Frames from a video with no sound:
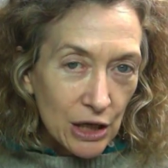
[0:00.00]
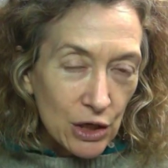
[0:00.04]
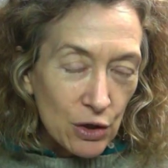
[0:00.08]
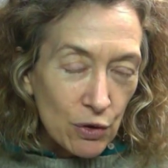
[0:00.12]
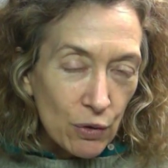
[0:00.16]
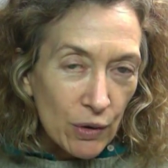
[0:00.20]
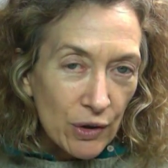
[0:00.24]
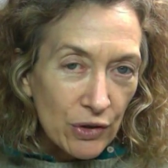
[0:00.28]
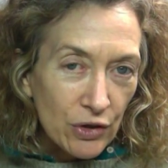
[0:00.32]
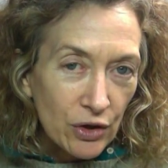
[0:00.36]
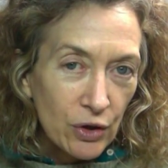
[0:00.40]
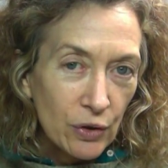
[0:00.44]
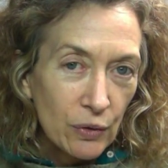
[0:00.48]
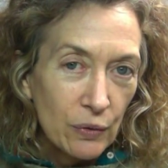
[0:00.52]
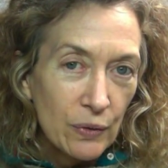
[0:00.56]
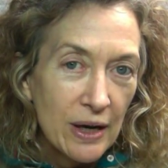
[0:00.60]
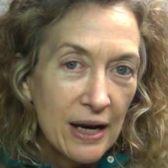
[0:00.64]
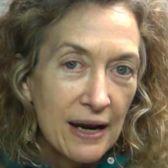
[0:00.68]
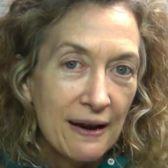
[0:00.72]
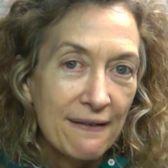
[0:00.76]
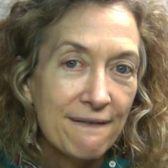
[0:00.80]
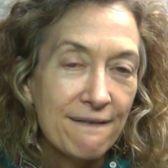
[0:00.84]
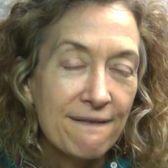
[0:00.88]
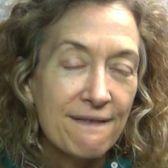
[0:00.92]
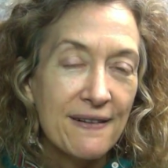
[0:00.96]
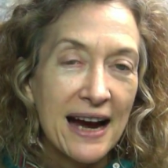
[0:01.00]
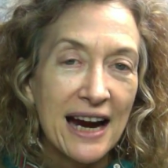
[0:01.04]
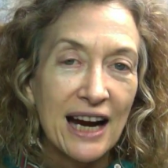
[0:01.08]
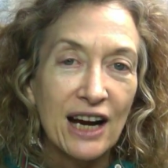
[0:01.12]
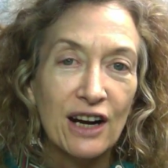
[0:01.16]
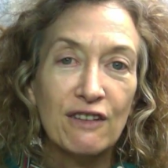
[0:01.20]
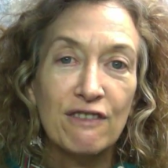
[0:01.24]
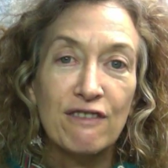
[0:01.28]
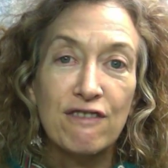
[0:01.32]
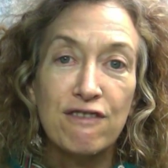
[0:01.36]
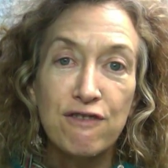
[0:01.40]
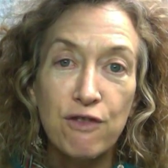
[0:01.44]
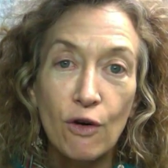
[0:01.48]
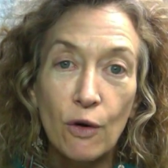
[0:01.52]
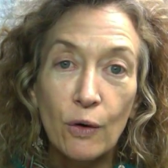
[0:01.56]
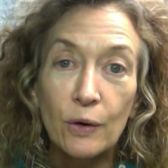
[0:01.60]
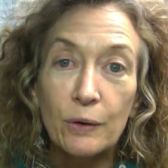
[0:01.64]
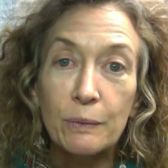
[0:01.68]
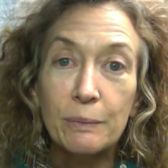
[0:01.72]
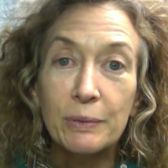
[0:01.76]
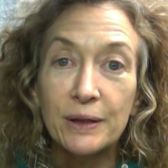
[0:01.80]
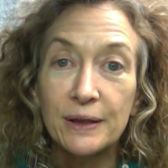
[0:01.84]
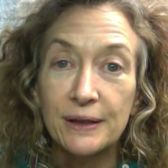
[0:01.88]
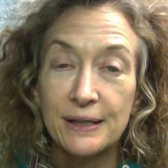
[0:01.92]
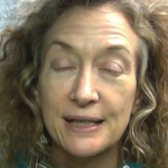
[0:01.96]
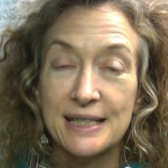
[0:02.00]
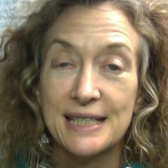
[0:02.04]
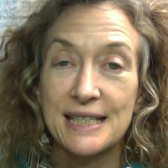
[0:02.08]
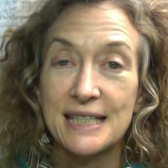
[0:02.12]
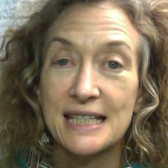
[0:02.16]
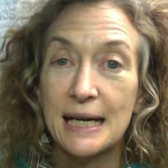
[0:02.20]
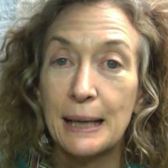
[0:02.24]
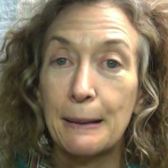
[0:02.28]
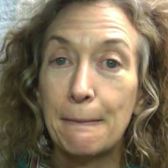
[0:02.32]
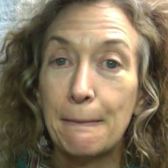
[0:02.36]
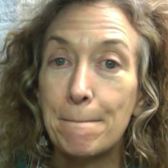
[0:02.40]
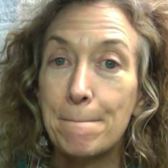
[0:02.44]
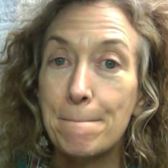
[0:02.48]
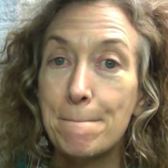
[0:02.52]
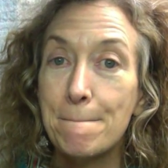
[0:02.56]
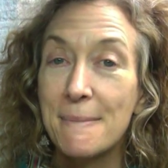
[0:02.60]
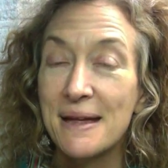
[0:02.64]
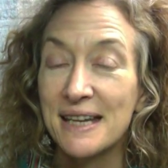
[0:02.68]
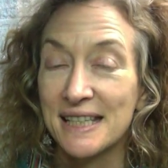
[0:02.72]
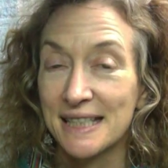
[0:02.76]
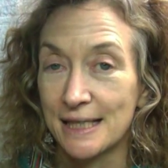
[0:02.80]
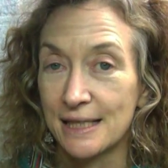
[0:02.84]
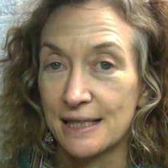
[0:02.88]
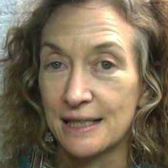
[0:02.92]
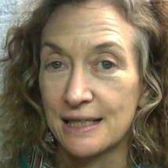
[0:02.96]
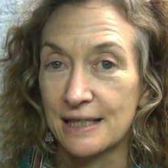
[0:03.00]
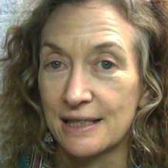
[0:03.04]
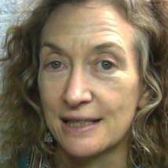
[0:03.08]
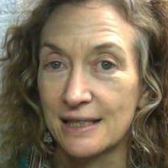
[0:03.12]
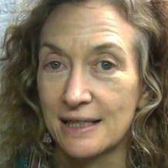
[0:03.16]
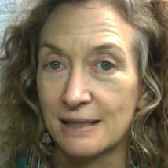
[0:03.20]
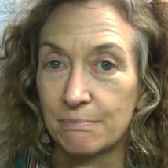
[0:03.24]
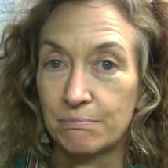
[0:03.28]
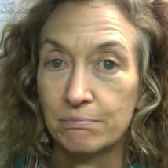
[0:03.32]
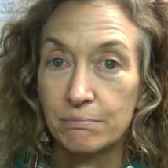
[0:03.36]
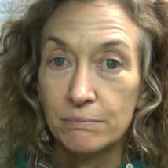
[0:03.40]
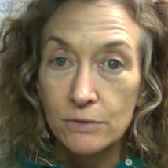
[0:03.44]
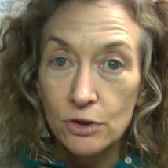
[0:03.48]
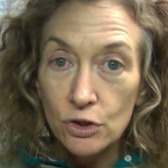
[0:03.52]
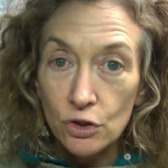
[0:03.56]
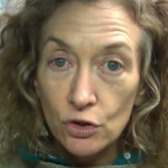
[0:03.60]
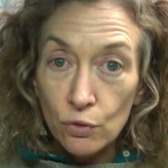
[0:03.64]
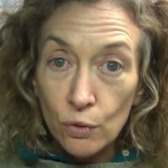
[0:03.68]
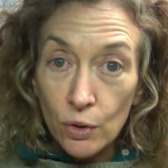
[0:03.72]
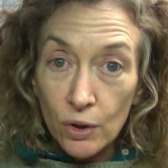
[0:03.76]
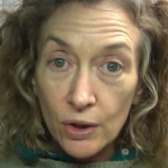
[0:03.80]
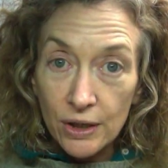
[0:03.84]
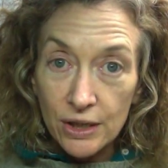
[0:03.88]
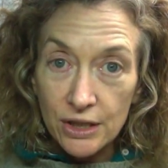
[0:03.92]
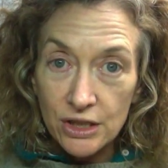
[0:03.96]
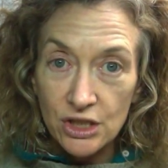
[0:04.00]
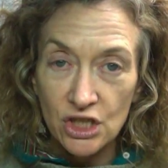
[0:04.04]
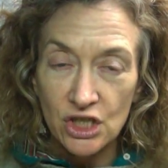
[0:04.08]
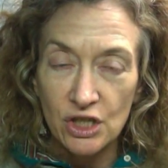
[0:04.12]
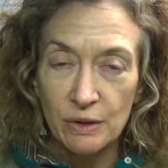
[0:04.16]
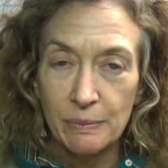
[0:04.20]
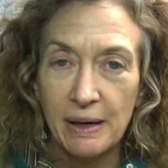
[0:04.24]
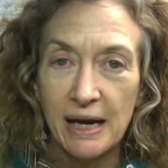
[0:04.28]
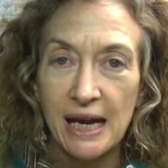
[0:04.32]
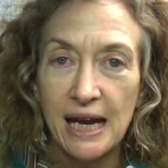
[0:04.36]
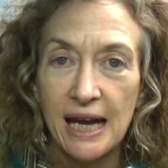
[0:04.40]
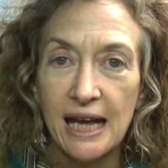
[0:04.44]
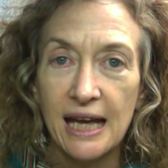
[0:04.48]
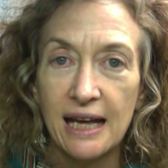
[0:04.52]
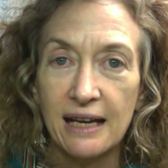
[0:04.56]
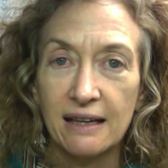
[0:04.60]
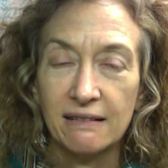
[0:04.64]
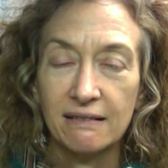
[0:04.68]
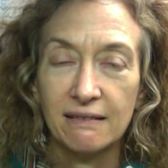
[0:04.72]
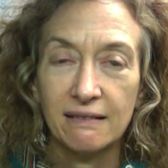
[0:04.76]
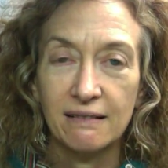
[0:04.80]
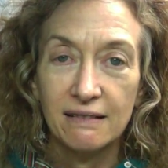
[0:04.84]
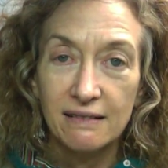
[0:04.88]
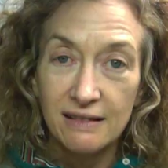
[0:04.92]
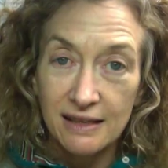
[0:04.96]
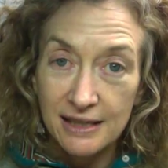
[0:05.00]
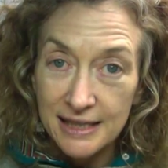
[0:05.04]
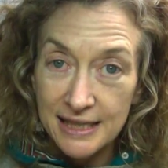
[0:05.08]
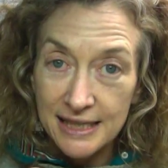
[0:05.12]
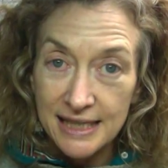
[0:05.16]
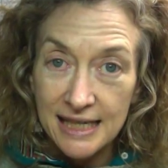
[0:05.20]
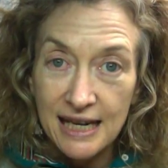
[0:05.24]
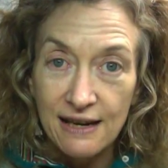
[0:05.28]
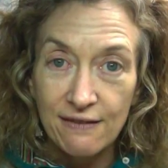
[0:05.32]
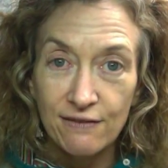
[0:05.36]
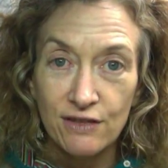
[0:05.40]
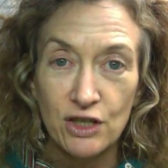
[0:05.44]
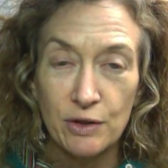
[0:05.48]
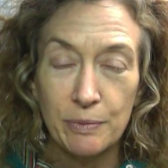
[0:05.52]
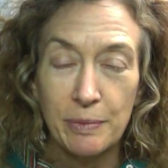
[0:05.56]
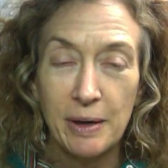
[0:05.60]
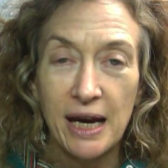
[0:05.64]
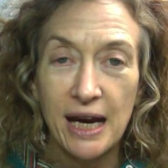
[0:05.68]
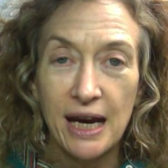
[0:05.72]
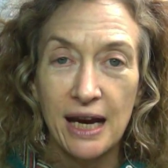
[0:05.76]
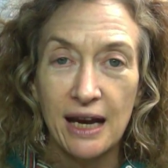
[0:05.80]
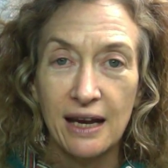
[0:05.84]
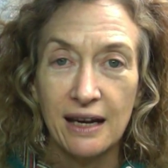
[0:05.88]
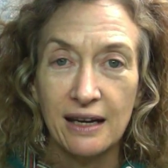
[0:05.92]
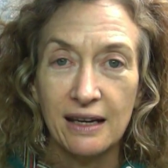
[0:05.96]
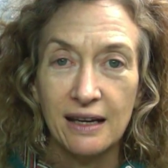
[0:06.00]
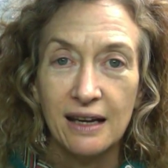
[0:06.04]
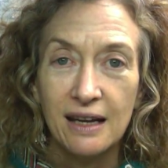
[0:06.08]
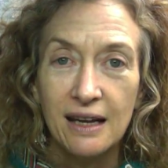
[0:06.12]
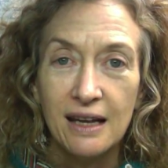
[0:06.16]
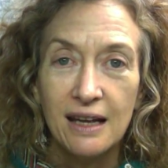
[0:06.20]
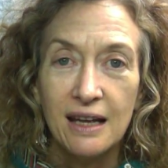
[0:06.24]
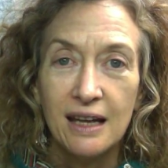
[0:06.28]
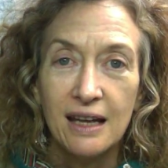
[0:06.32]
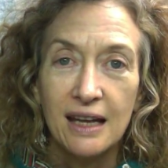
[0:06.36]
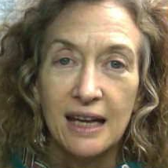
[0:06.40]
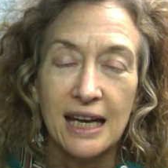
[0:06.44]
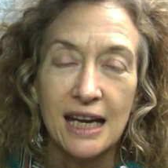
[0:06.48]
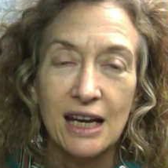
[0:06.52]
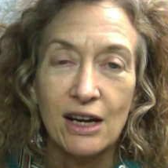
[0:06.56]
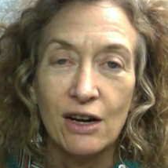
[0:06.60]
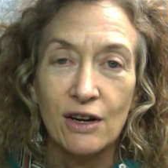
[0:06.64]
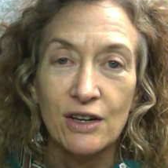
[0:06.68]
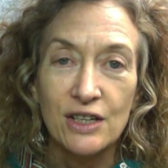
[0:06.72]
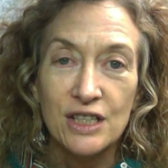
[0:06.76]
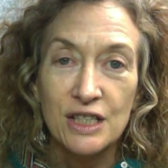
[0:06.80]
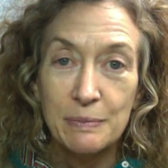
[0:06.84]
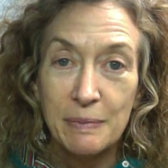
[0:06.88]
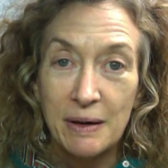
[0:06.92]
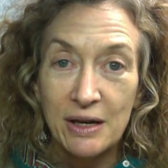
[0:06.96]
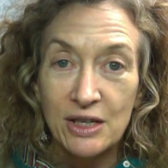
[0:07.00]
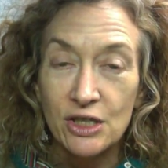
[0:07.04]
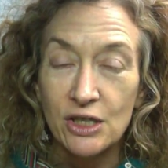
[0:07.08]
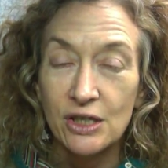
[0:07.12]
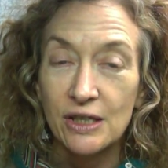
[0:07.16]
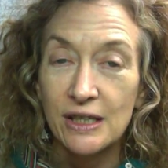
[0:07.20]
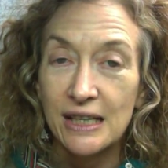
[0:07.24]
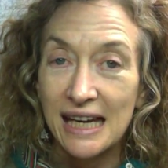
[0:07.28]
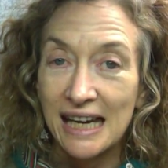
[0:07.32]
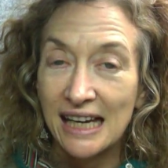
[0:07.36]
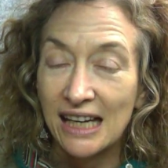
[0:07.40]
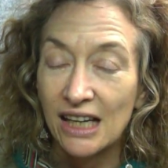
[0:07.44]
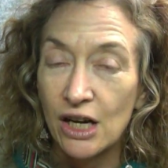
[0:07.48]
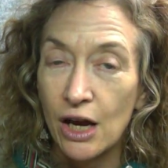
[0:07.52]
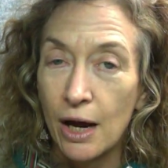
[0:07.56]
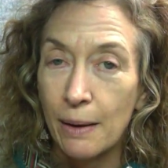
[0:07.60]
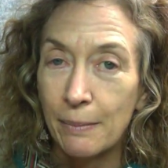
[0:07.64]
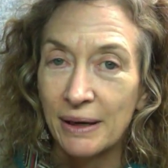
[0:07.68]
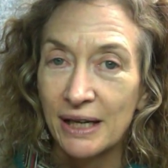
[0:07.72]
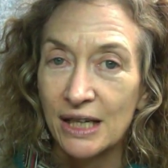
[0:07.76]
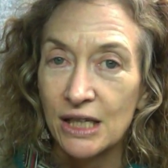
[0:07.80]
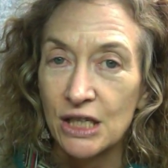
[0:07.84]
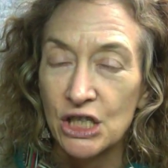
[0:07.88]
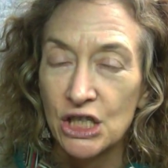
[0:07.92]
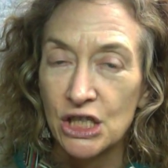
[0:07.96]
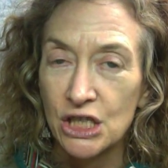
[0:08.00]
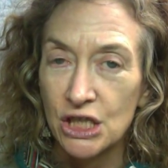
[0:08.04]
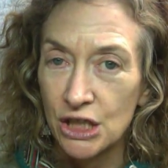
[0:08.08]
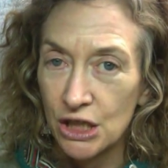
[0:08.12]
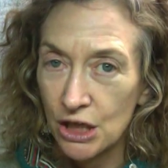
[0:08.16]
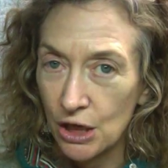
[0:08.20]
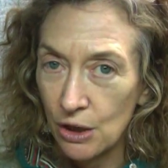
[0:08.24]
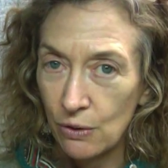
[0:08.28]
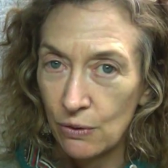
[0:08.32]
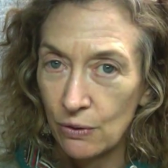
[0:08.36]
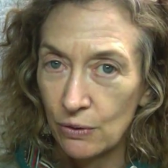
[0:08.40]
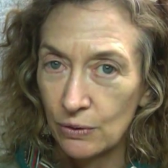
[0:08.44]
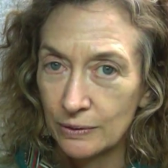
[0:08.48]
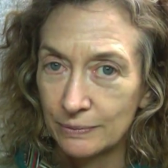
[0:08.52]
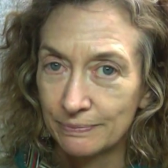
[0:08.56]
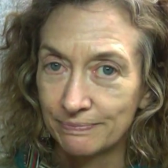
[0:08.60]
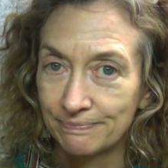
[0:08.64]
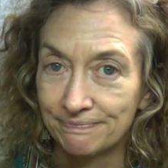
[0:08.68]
North Korea fired four ballistic missiles towards Japan, the Sea of Japan, in our special economic zone.